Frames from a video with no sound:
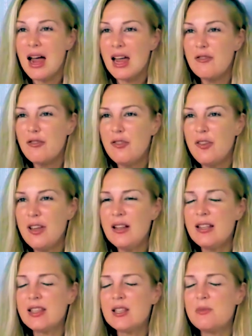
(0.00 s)
And
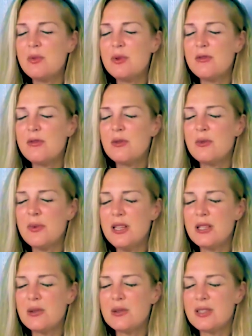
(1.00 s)
feeling these beautiful
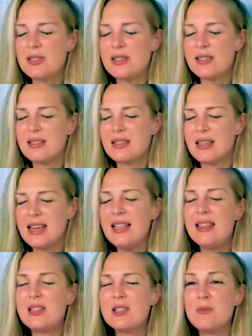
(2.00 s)
resources
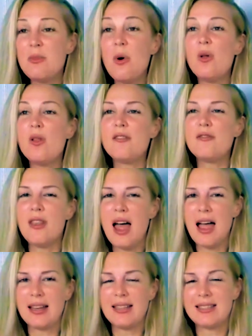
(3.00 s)
in this ball of light.